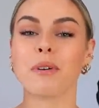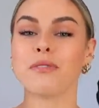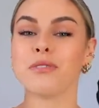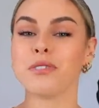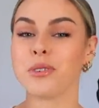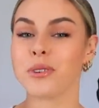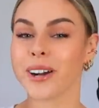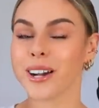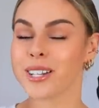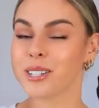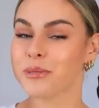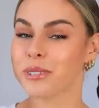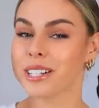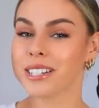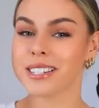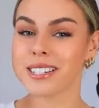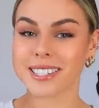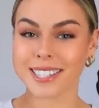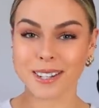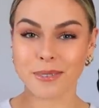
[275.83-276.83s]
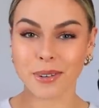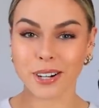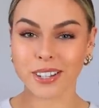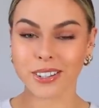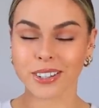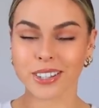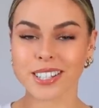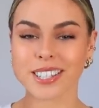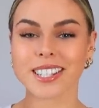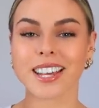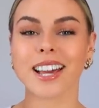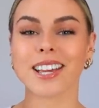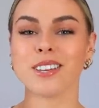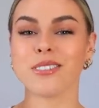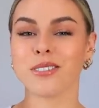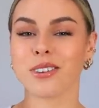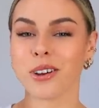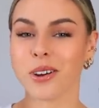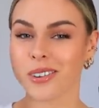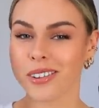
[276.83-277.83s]
If you guys wanna see what it looks like,
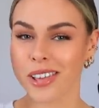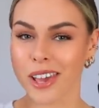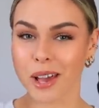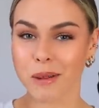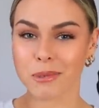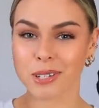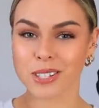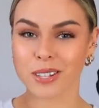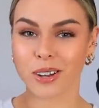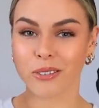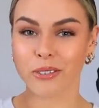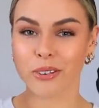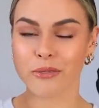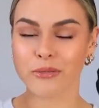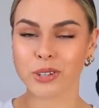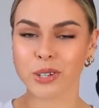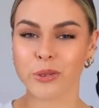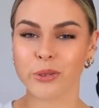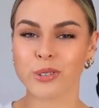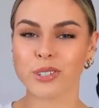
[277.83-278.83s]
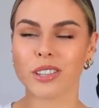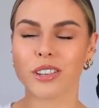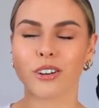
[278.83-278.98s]
you can go to the Amazon reviews.